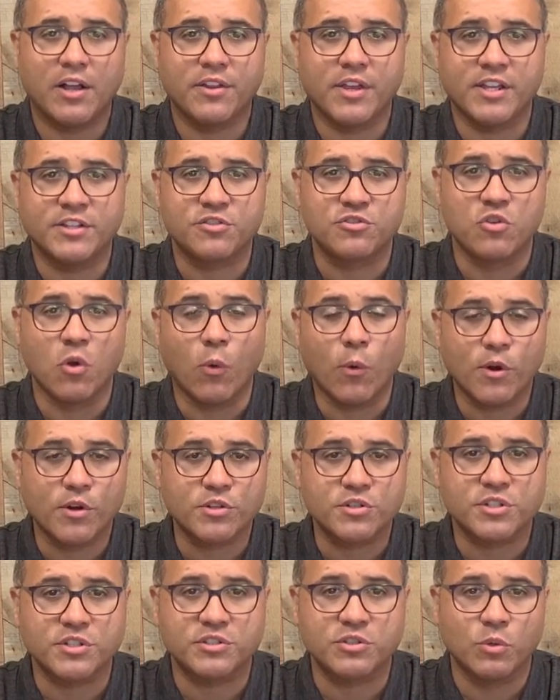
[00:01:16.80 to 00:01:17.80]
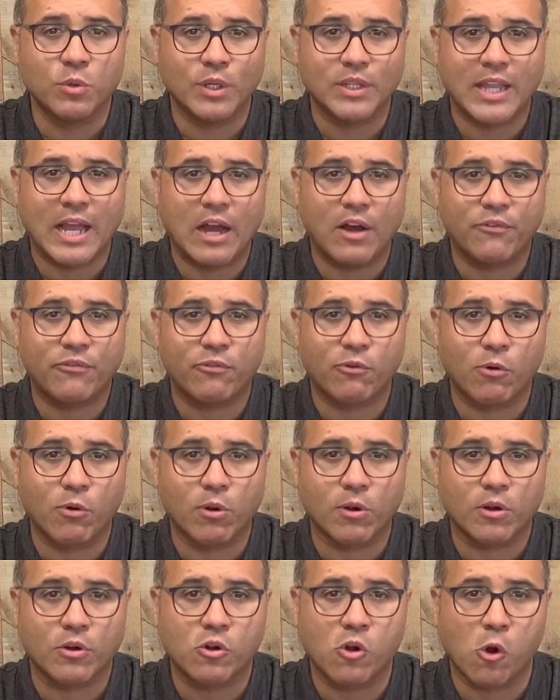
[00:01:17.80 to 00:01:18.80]
its doors to allow
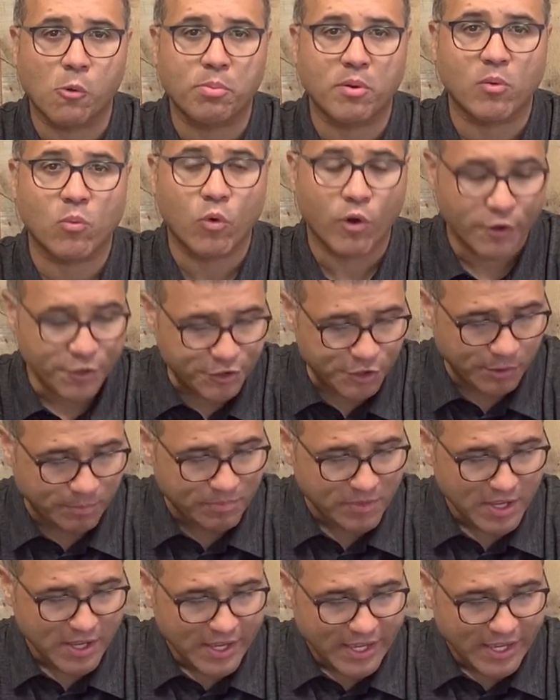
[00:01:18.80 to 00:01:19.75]
for corporate worship